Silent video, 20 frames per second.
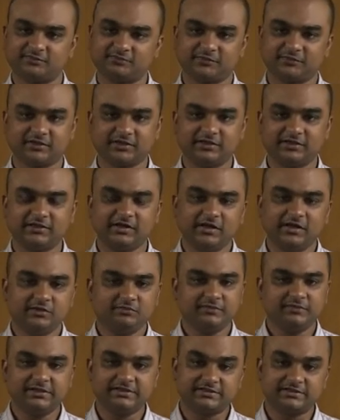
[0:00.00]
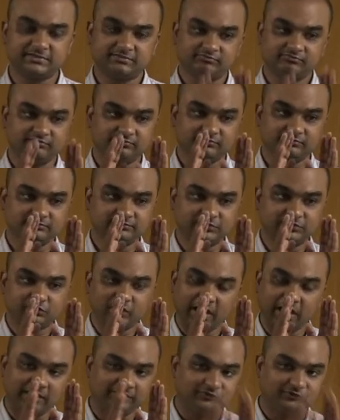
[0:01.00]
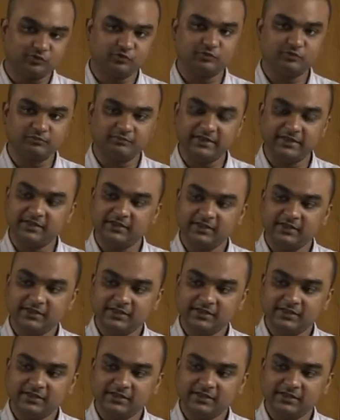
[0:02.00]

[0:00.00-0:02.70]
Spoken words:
Clear? Means you have to be,